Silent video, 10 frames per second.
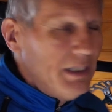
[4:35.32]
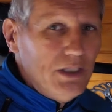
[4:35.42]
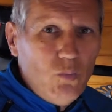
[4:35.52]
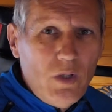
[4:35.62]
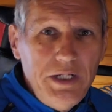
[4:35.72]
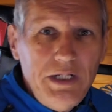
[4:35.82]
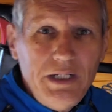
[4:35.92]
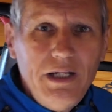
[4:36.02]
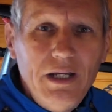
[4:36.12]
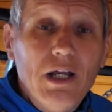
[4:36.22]
these
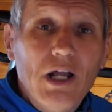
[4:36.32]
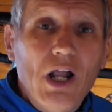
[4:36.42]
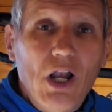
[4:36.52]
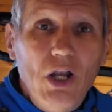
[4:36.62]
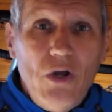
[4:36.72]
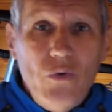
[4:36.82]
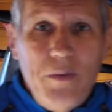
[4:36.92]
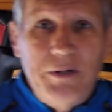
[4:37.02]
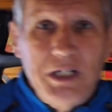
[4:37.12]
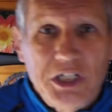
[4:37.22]
wider, lower
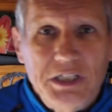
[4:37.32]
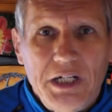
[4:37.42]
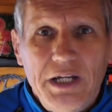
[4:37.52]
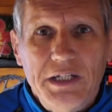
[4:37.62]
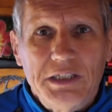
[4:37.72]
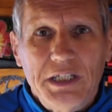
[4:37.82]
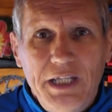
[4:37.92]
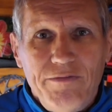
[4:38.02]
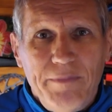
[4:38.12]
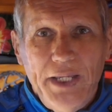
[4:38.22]
pressure tyres
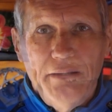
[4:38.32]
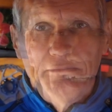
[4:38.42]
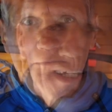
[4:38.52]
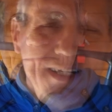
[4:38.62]
give me.